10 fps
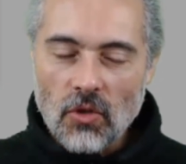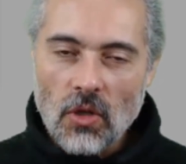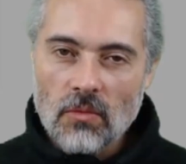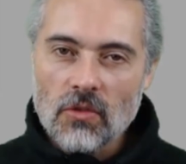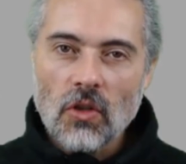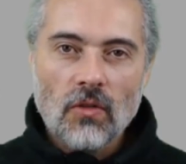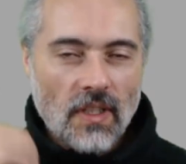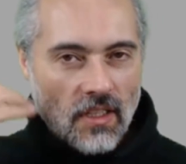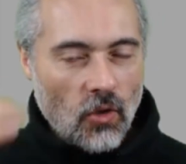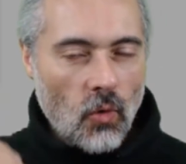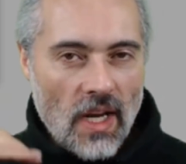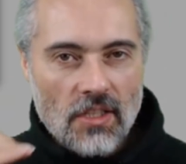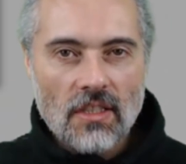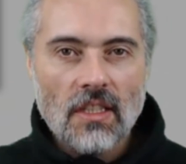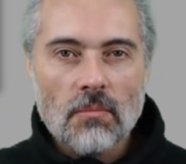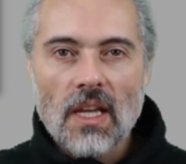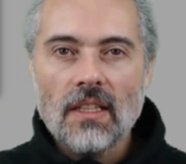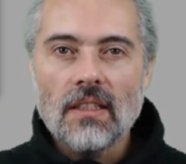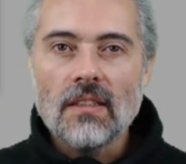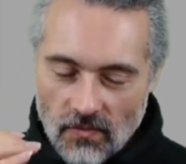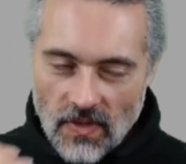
problem solving, a questioning mind.